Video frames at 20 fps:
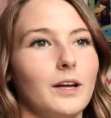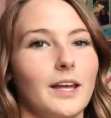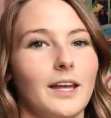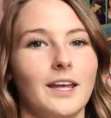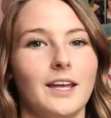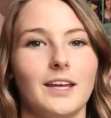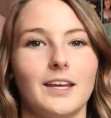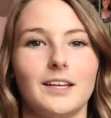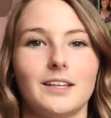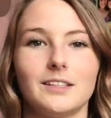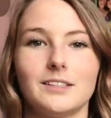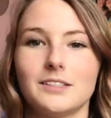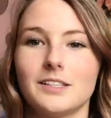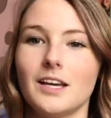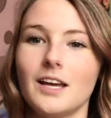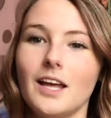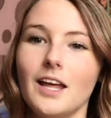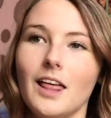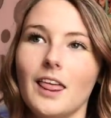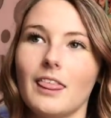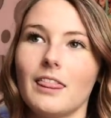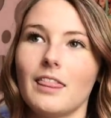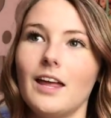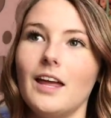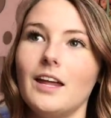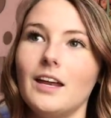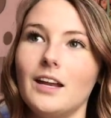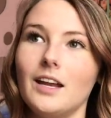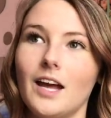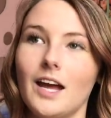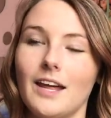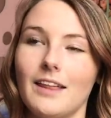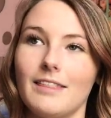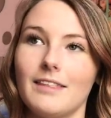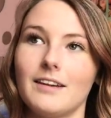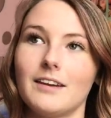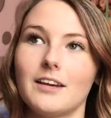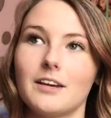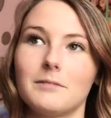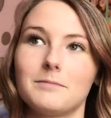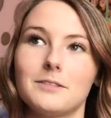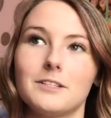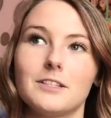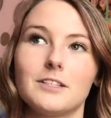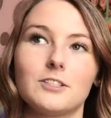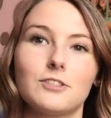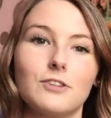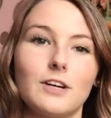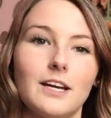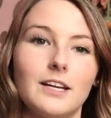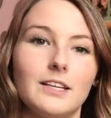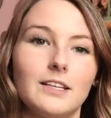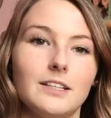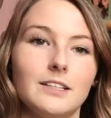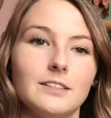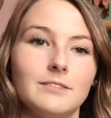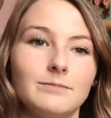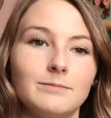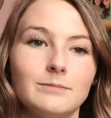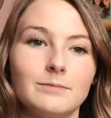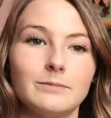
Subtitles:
and then I think I'm gonna try to